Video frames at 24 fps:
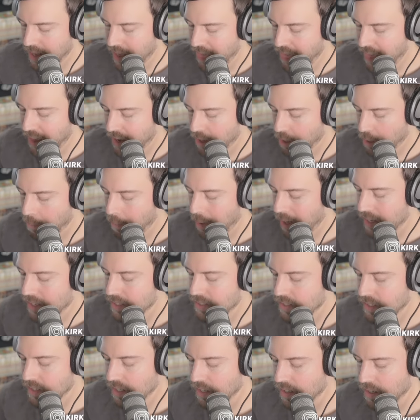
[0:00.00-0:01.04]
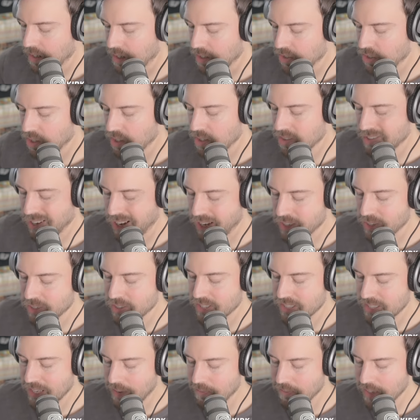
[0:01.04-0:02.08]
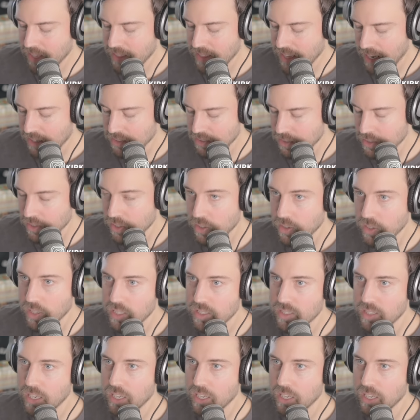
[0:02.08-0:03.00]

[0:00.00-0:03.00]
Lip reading: They are pacing just under 70,000 units.